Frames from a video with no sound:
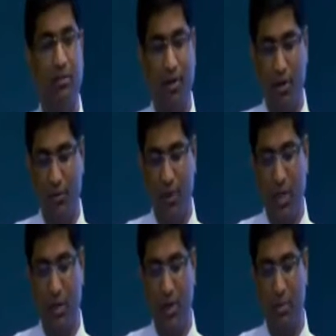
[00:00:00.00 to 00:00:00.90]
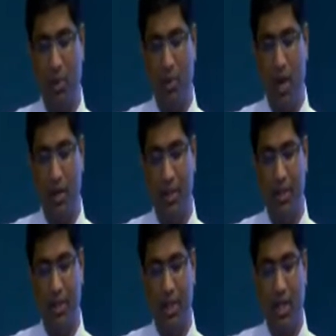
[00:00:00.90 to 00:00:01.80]
interferon, without
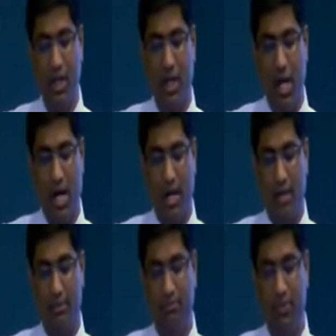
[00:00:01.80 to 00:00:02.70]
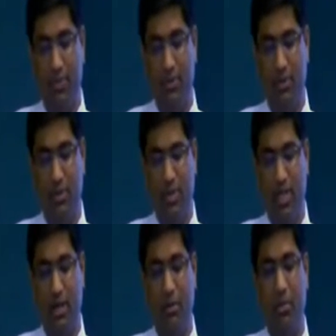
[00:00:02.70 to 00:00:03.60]
ribavirin.
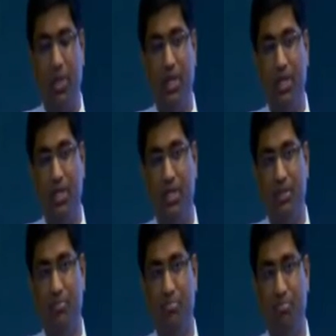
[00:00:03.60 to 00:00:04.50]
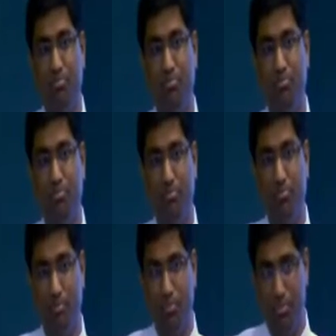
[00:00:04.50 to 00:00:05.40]
The company is
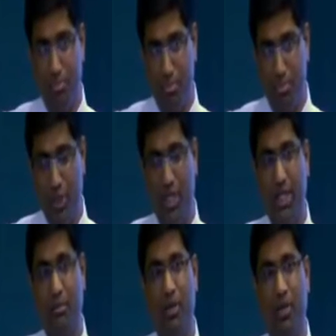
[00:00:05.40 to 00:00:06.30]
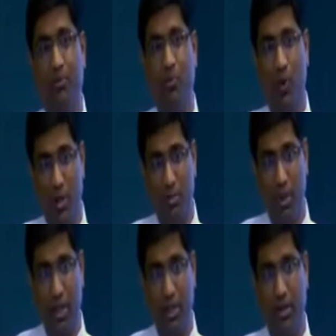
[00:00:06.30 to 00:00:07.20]
putting them in 1
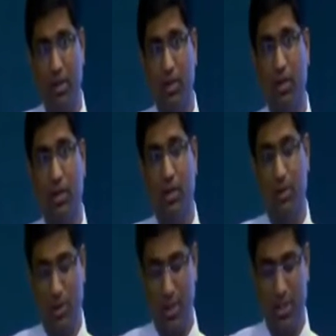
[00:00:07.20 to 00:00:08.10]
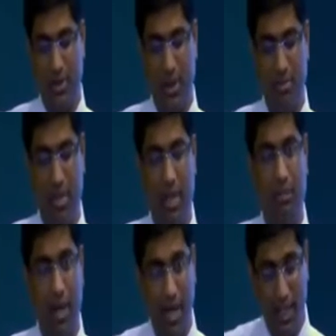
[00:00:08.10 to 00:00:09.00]
pill, so it's going to be a
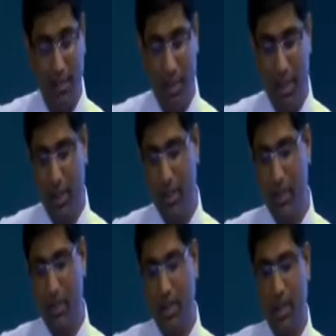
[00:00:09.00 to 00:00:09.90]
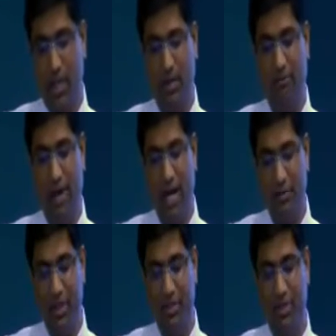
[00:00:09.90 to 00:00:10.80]
poly pill.
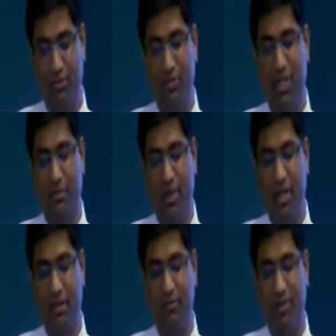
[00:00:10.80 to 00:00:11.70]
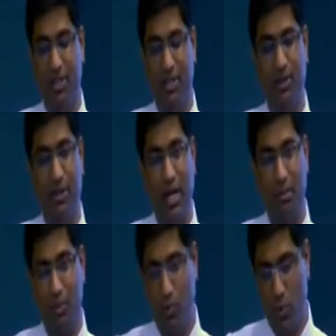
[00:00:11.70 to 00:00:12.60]
8 weeks of treatment for
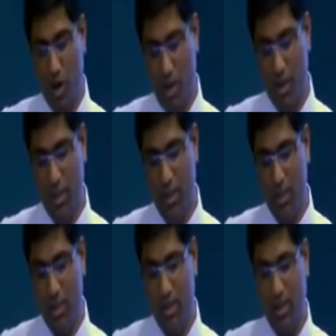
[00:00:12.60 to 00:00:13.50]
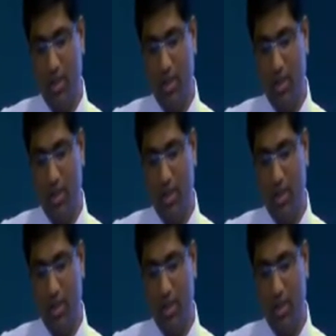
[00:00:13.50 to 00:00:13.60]
genotype 1,